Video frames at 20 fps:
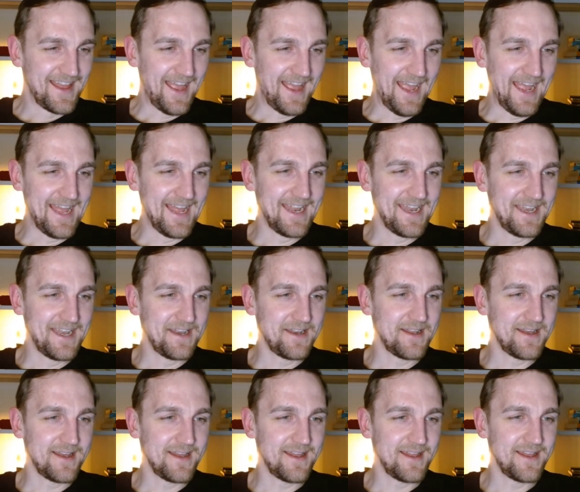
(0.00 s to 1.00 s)
And
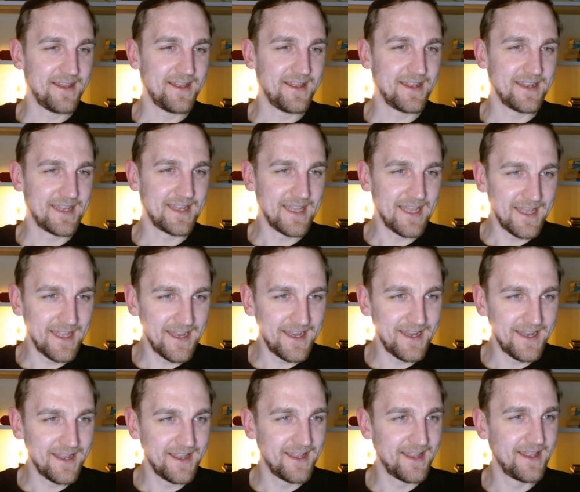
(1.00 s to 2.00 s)

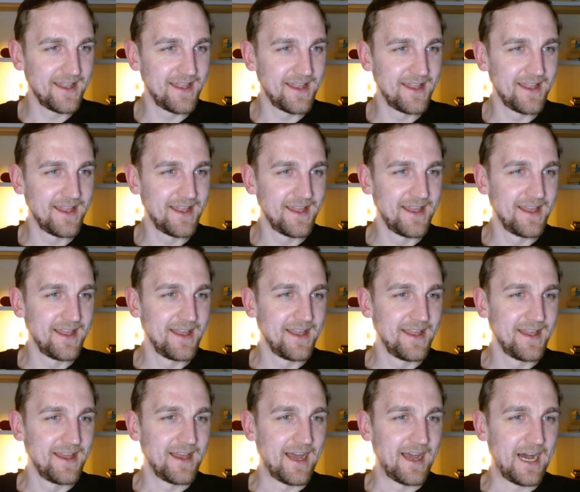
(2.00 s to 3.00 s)
then
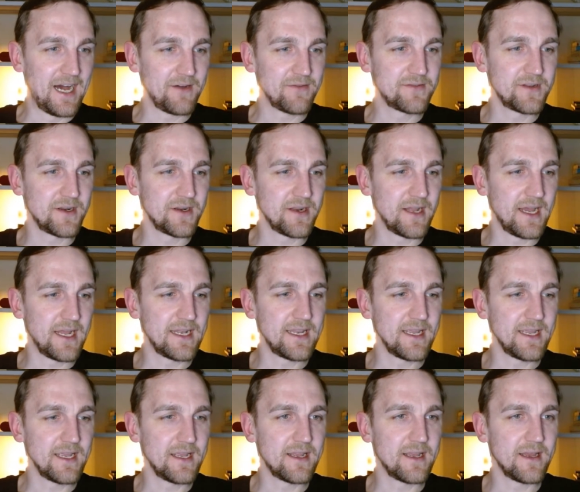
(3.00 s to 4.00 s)
after, I
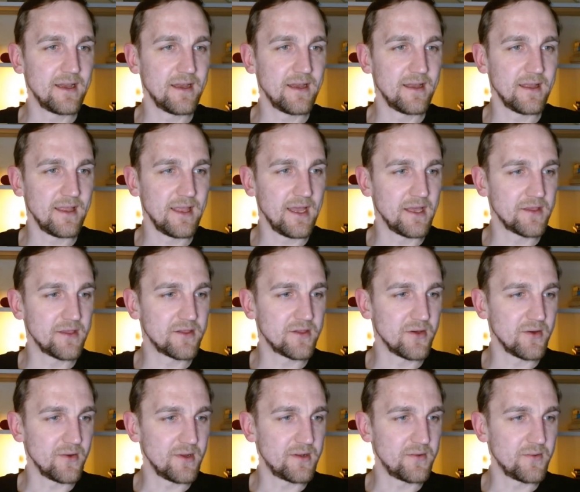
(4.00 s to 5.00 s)
think, yeah,
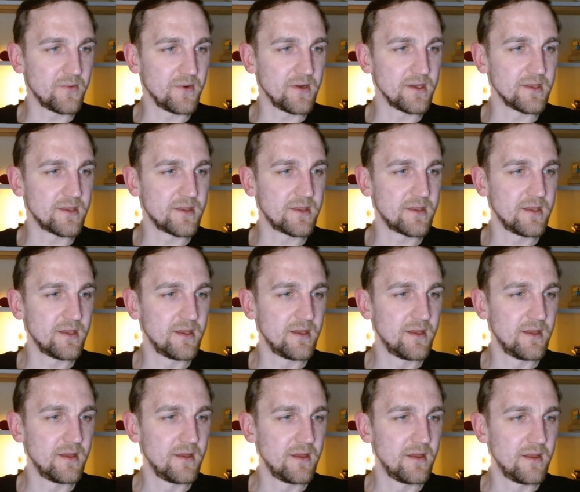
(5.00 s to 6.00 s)
so it was,
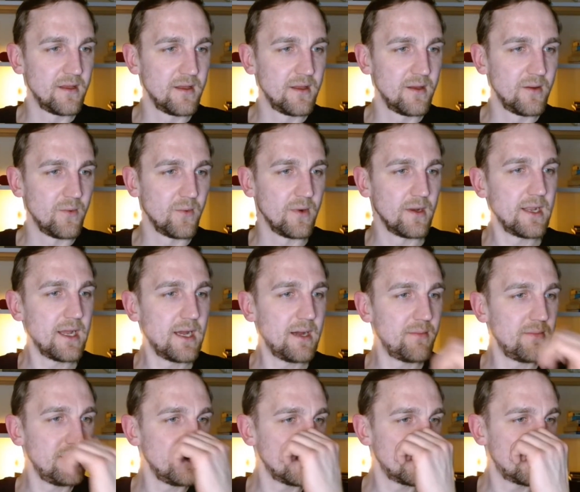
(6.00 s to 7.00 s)
we
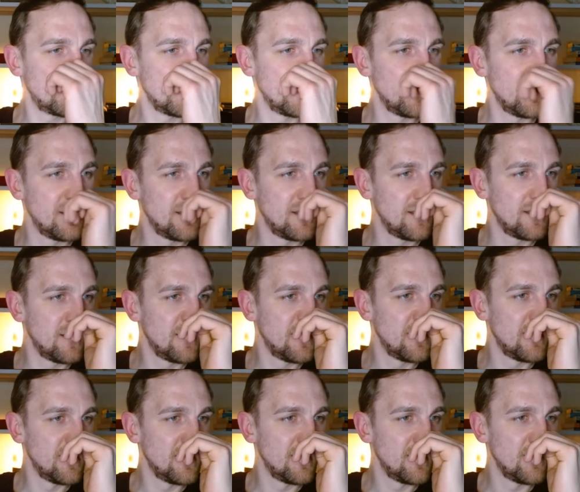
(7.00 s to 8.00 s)
doubled
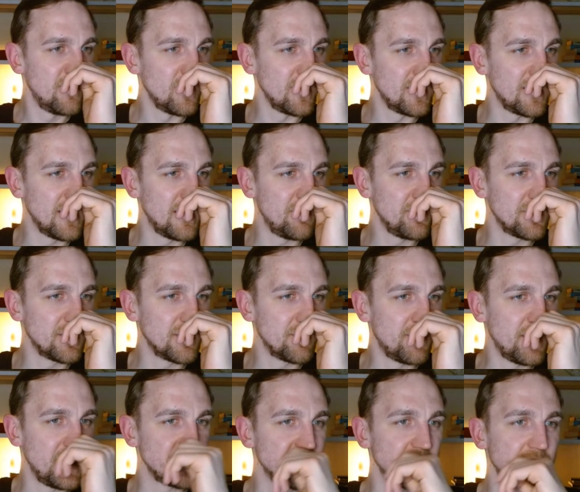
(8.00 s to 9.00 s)
the
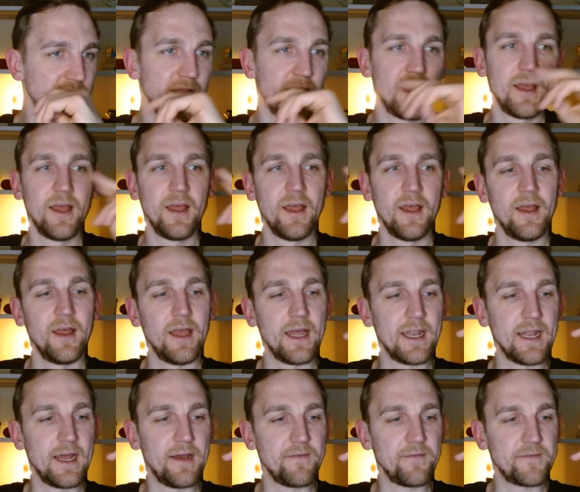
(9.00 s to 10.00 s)
budget,
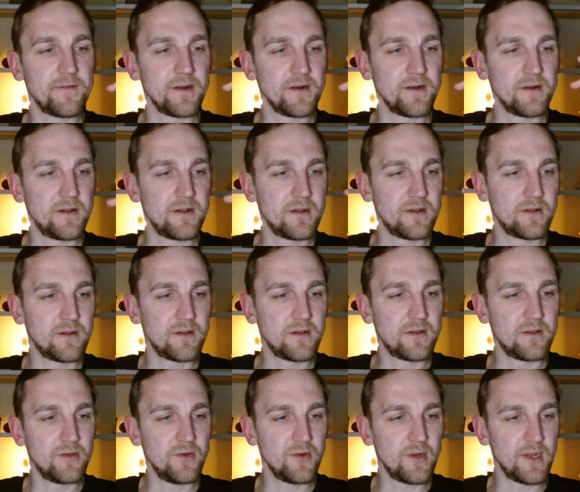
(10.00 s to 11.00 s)
and after
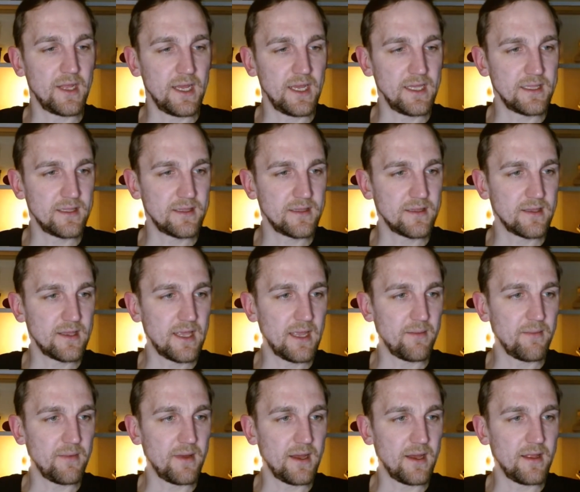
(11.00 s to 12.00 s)
2 days
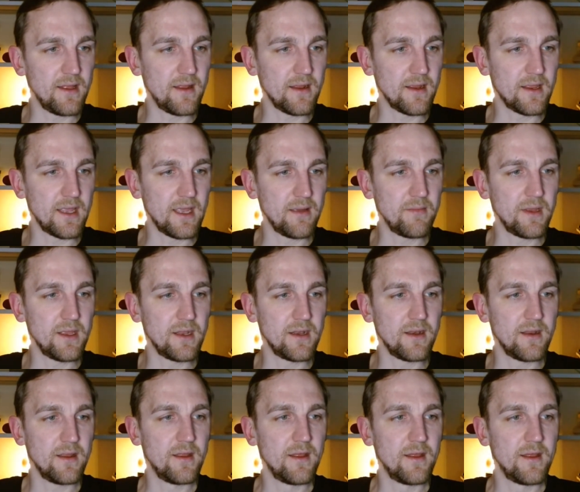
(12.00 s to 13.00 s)
came
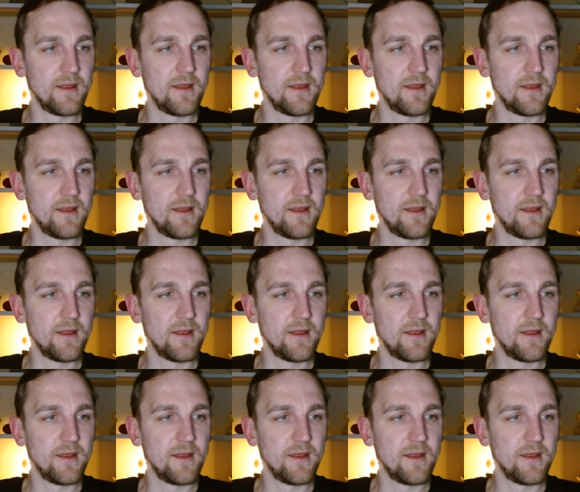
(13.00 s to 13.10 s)
in